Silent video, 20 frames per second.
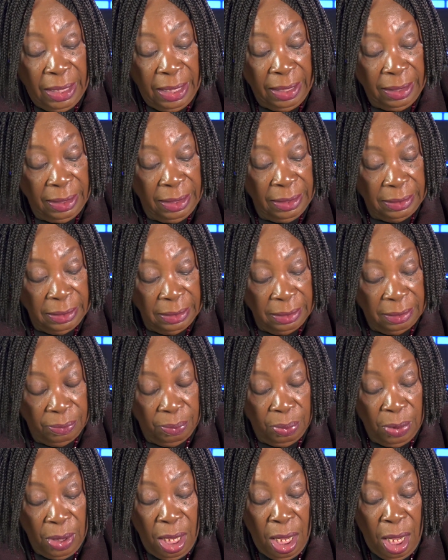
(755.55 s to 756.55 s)
And this is,
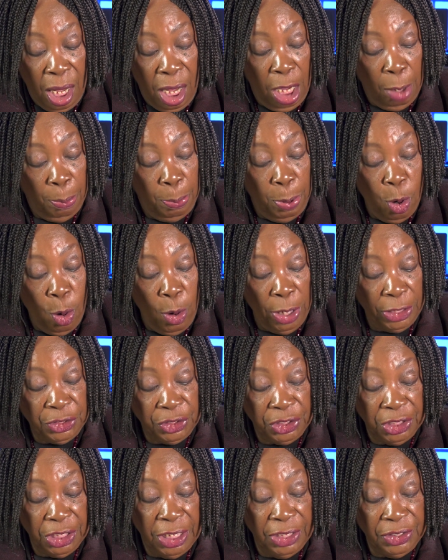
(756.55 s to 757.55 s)
appoint
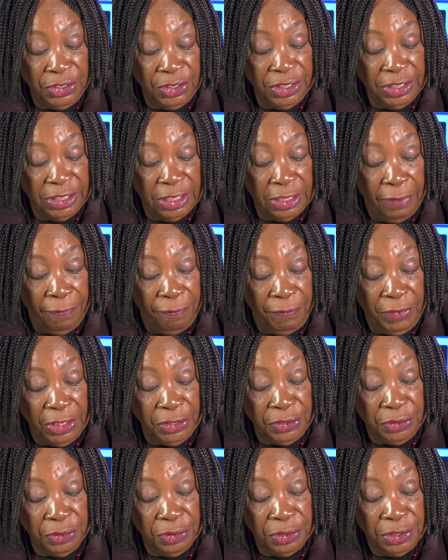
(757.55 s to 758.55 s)
judges and
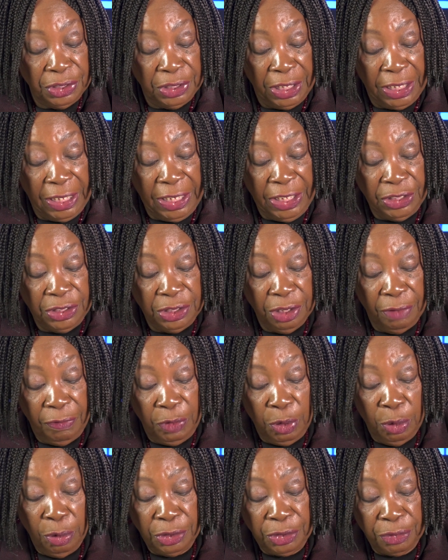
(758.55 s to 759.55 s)
officials to each of
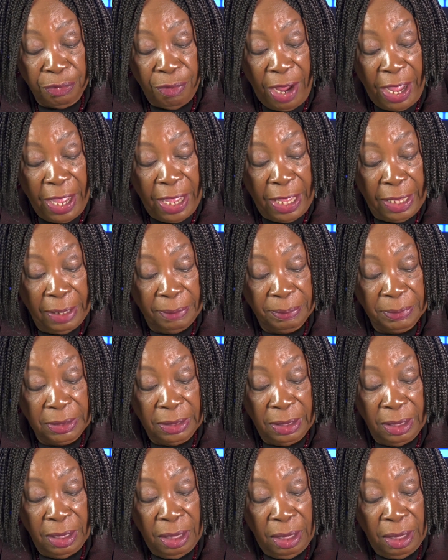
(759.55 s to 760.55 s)
your tribes.